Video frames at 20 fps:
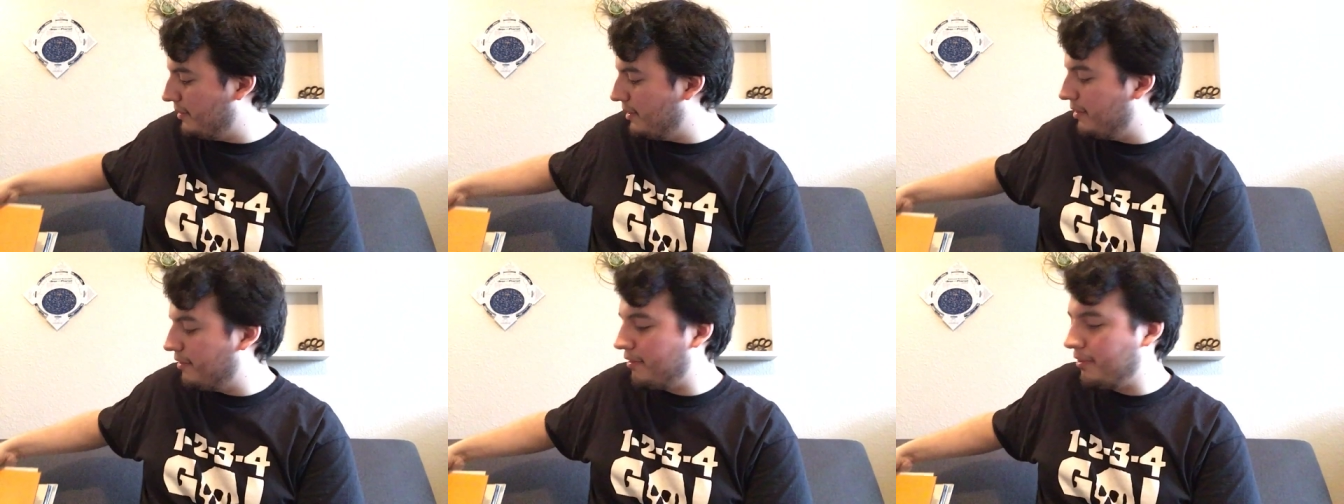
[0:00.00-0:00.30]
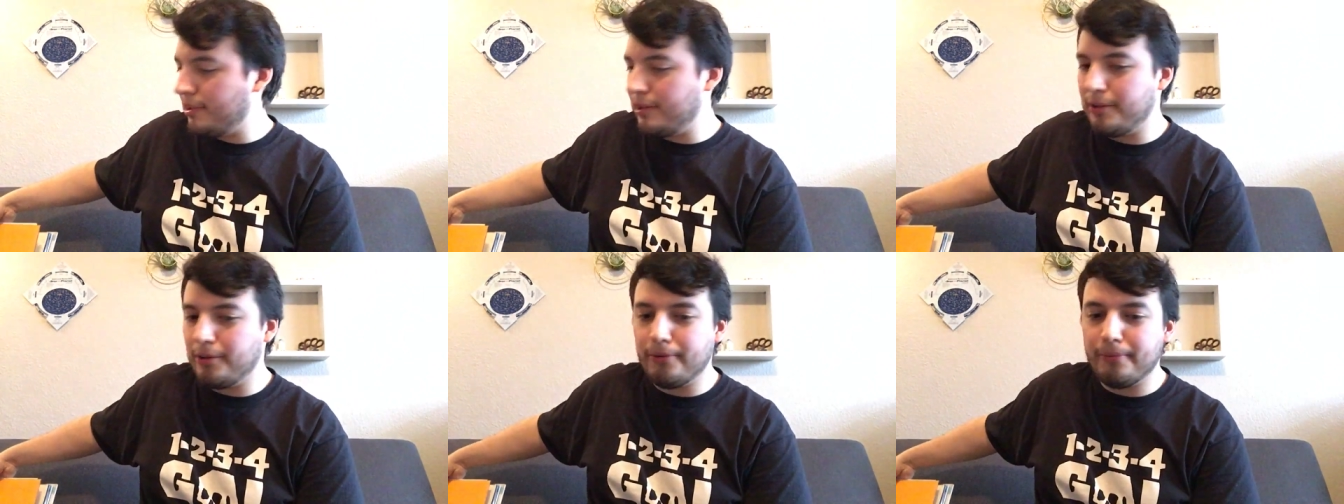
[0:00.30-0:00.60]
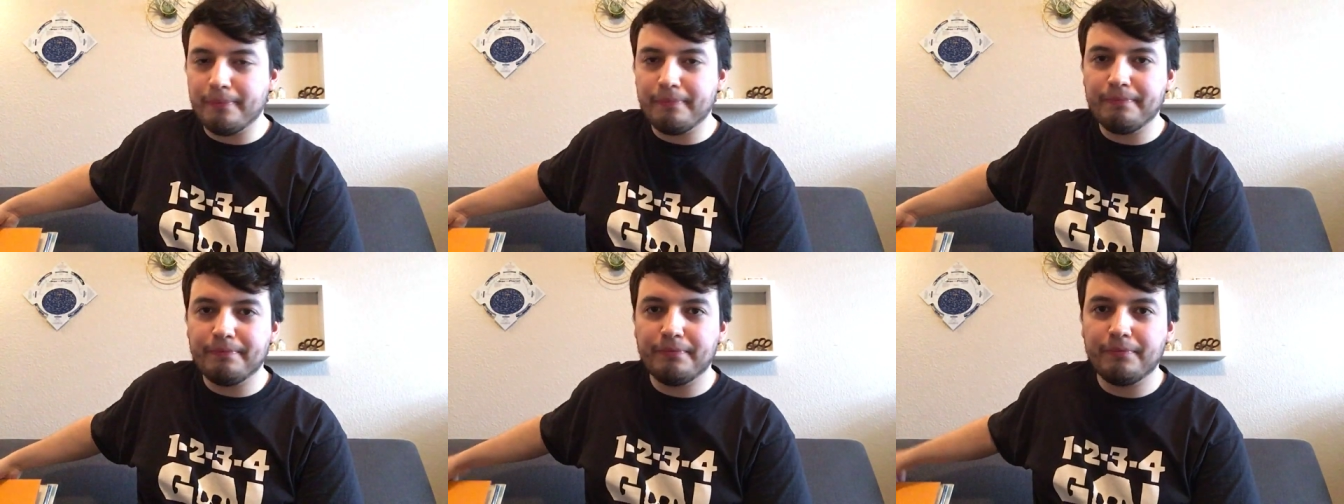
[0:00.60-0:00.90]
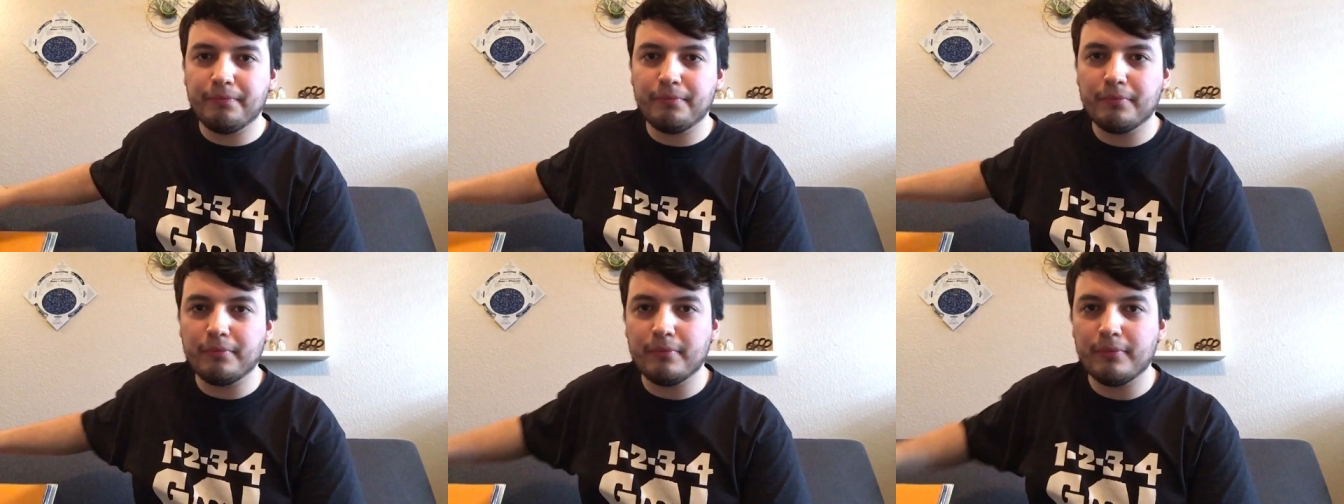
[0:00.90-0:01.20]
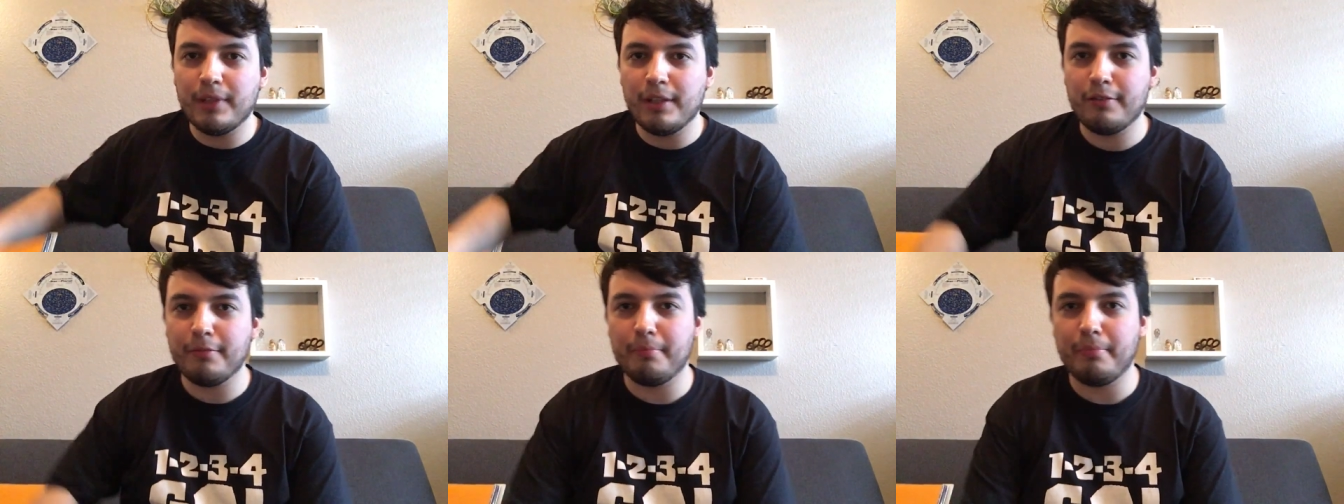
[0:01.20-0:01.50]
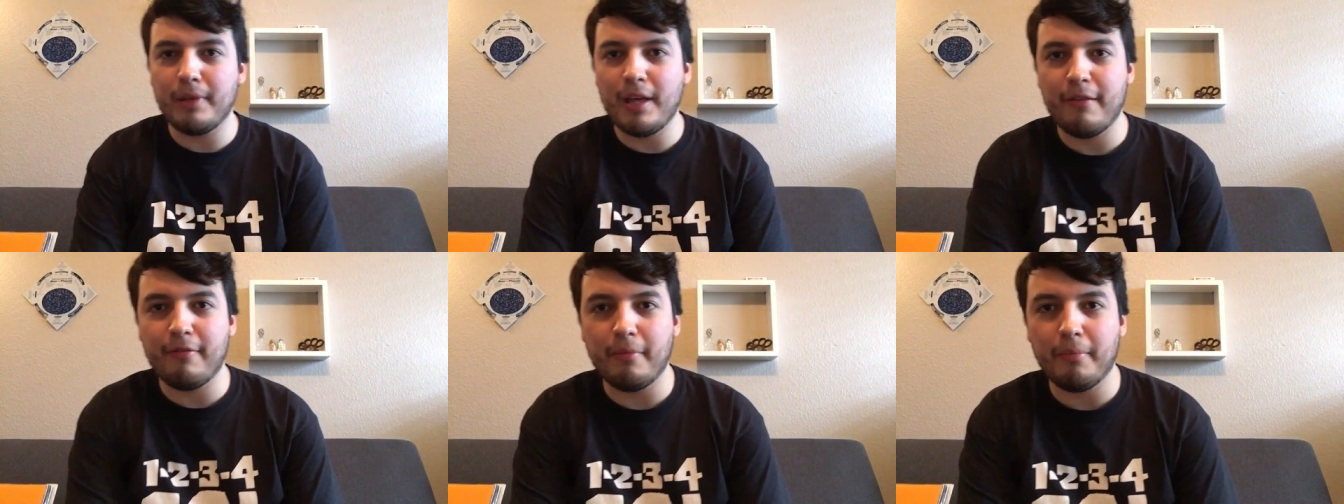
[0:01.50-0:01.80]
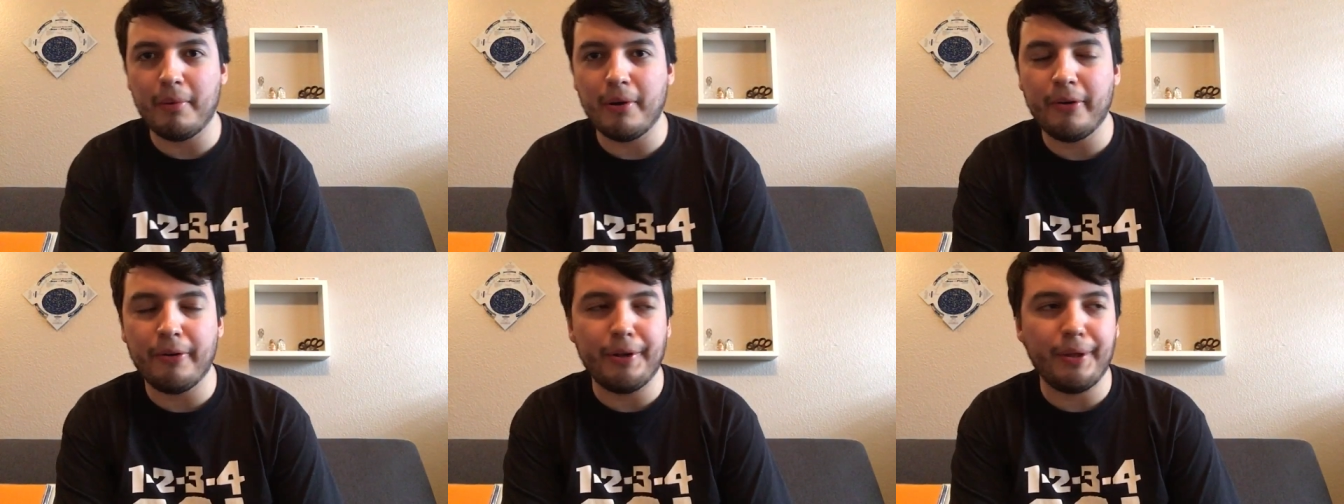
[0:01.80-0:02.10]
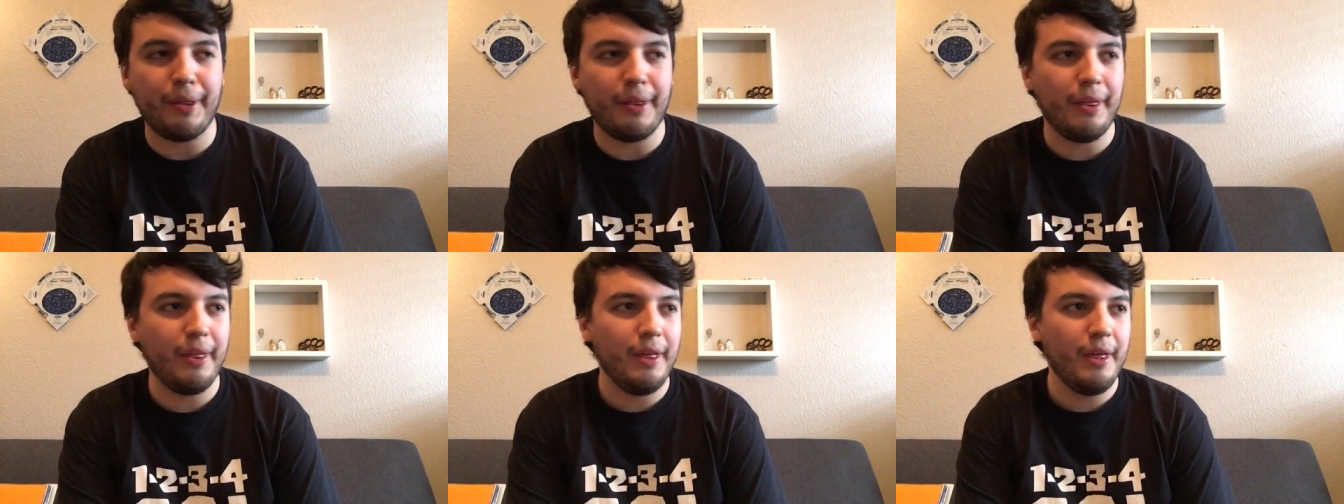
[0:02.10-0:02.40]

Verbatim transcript: it's low. It's David Bowie.